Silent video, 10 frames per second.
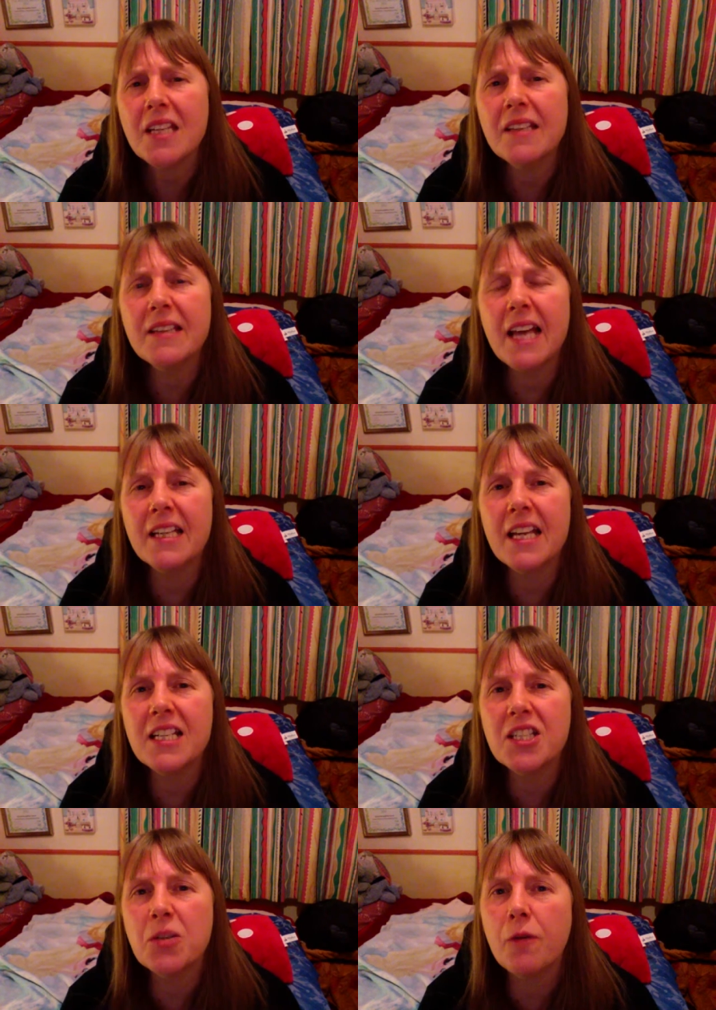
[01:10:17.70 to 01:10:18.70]
then they
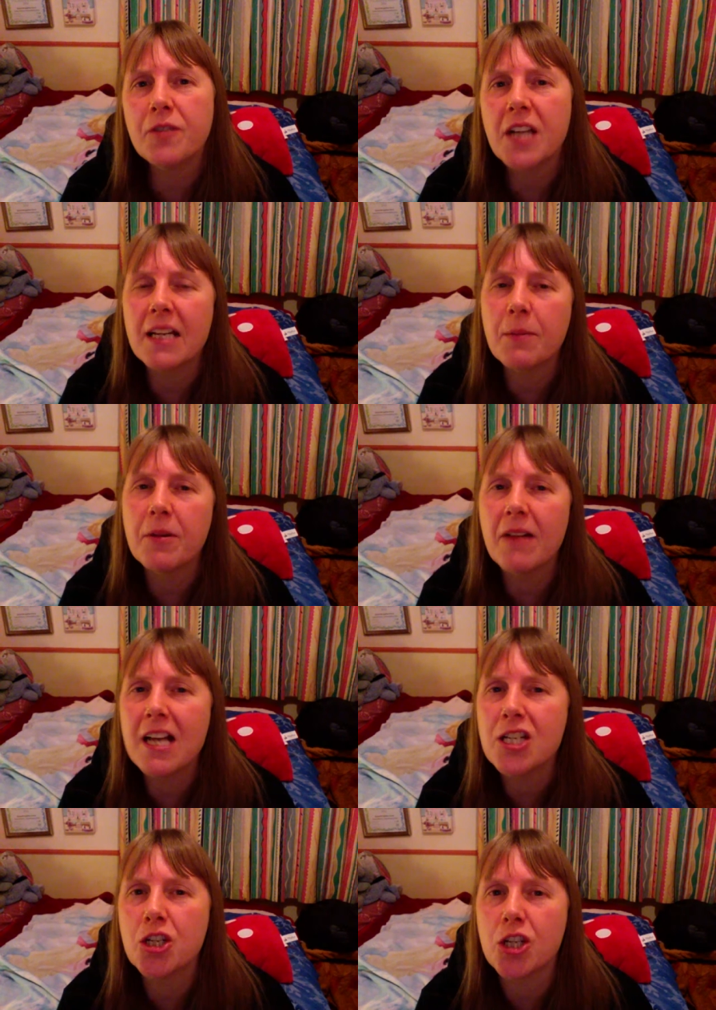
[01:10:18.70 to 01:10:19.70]
do often end up in a
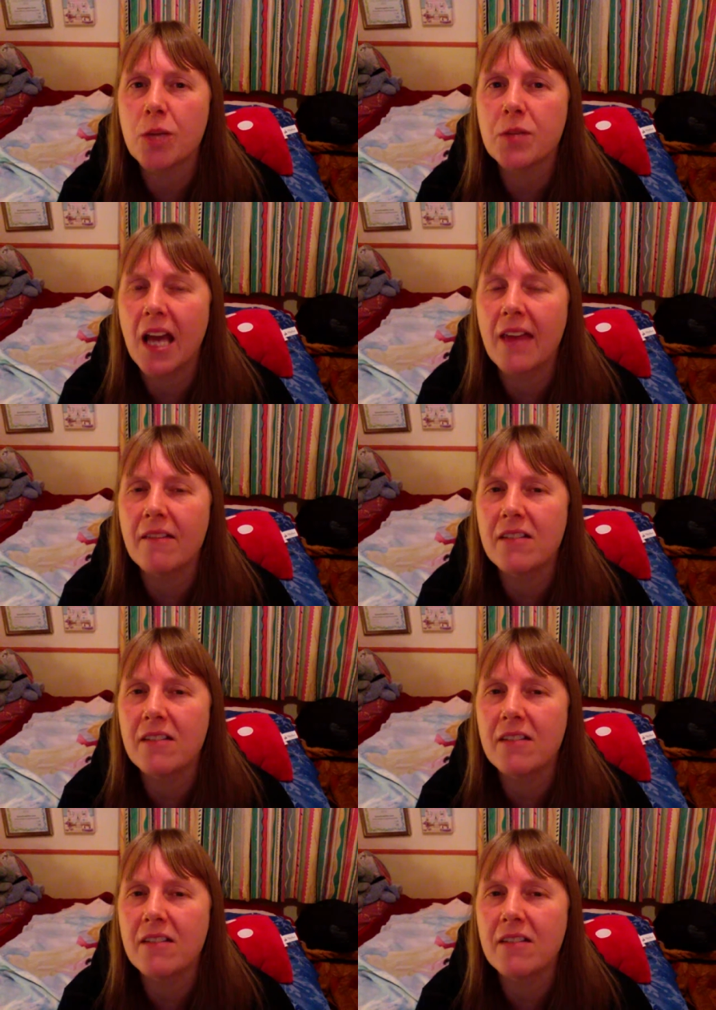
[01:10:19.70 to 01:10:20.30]
relationship together.